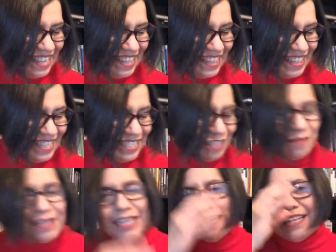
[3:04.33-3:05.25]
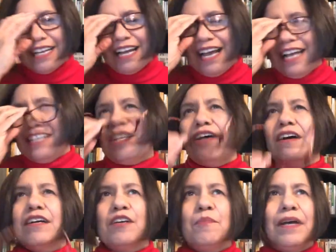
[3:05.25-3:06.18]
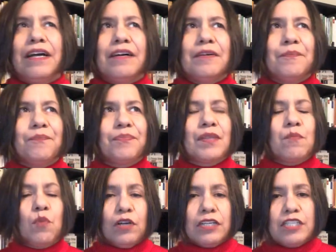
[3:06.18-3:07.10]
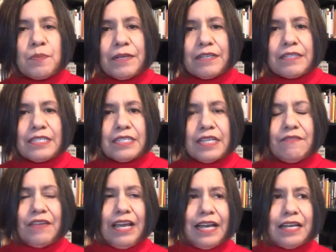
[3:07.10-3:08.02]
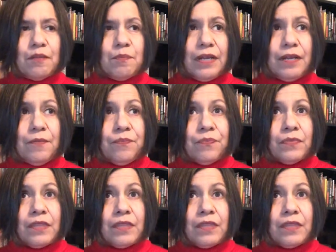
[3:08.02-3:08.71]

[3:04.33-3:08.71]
This one, I talk about more experiences I've had, but